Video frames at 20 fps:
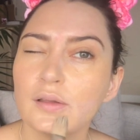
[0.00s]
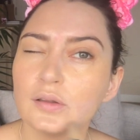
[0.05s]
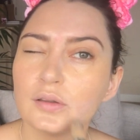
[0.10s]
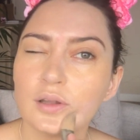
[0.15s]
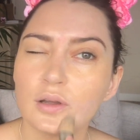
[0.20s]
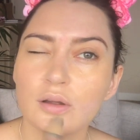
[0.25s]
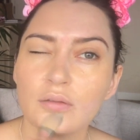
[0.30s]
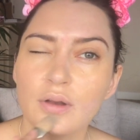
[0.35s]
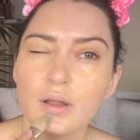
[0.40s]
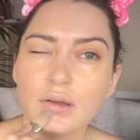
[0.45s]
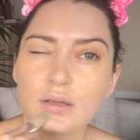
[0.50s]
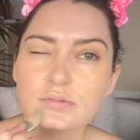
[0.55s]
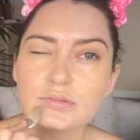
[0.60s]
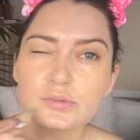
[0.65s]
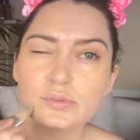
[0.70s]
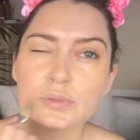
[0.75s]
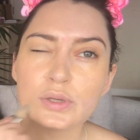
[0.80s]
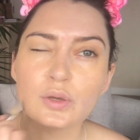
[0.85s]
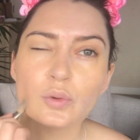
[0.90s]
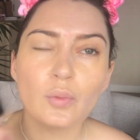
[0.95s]
Don't
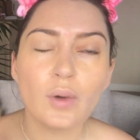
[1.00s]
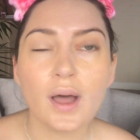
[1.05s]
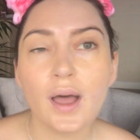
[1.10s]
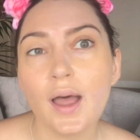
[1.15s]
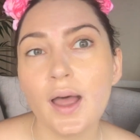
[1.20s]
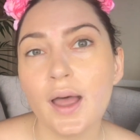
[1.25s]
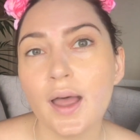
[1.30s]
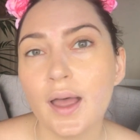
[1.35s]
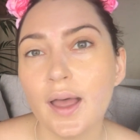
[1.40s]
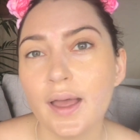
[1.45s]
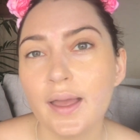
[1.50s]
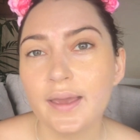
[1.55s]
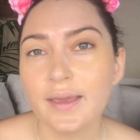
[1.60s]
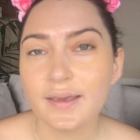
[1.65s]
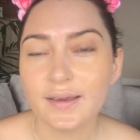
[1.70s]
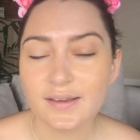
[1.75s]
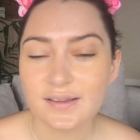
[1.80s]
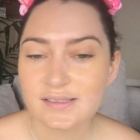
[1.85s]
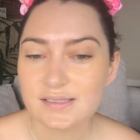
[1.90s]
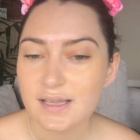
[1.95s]
ask me
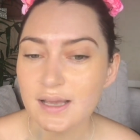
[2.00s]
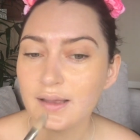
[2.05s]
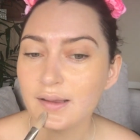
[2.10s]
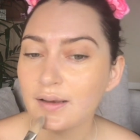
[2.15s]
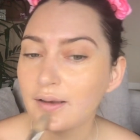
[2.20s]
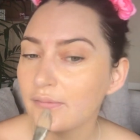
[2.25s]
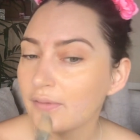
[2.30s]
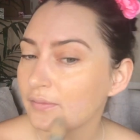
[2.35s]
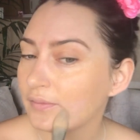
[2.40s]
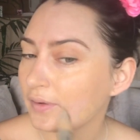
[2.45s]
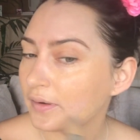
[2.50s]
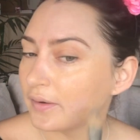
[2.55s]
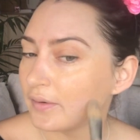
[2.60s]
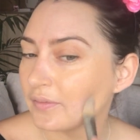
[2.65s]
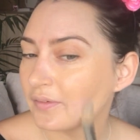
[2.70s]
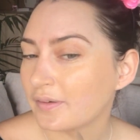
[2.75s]
why, because I don't know.